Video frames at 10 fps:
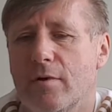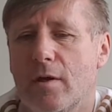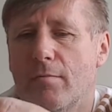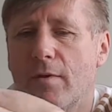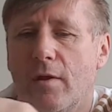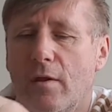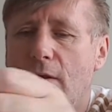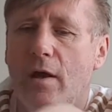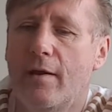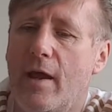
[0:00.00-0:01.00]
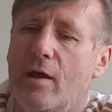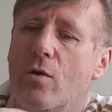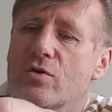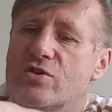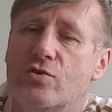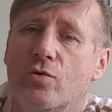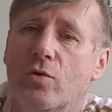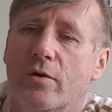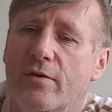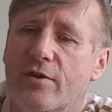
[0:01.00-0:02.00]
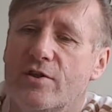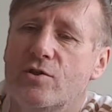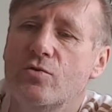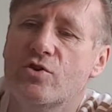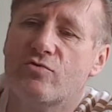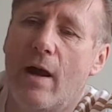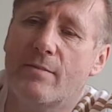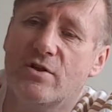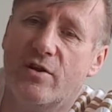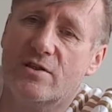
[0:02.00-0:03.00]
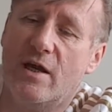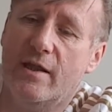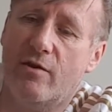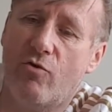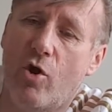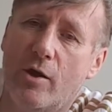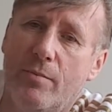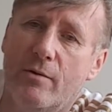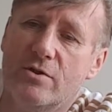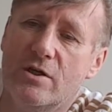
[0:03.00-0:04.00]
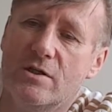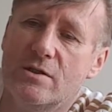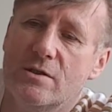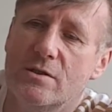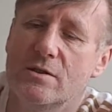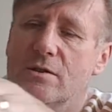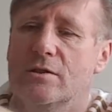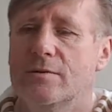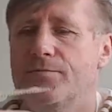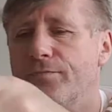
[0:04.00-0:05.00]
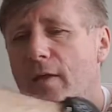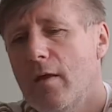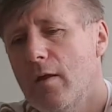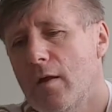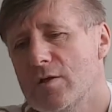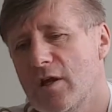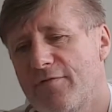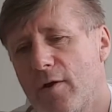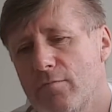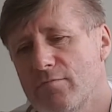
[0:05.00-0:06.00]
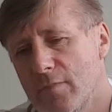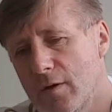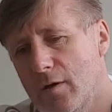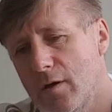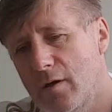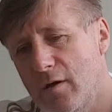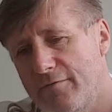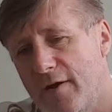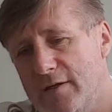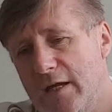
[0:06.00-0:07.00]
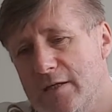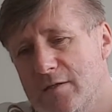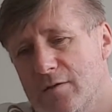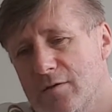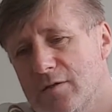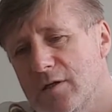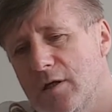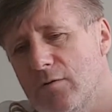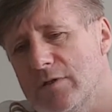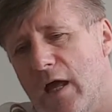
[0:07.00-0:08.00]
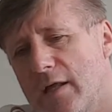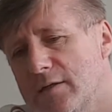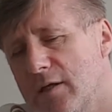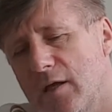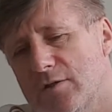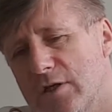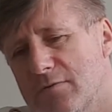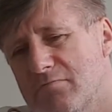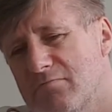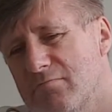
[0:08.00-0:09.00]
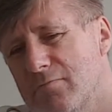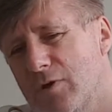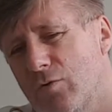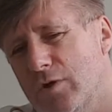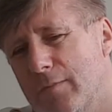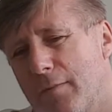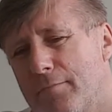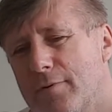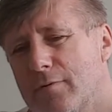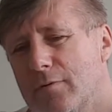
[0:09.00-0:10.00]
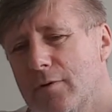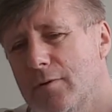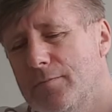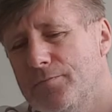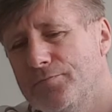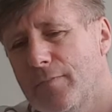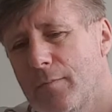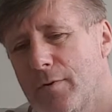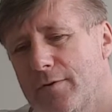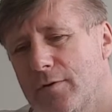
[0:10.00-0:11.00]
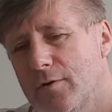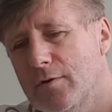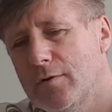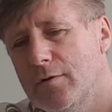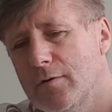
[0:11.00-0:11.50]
and that goes through the 2 straps on the side of the rocket pouches. So if I need to use that, then I can just load them up, put the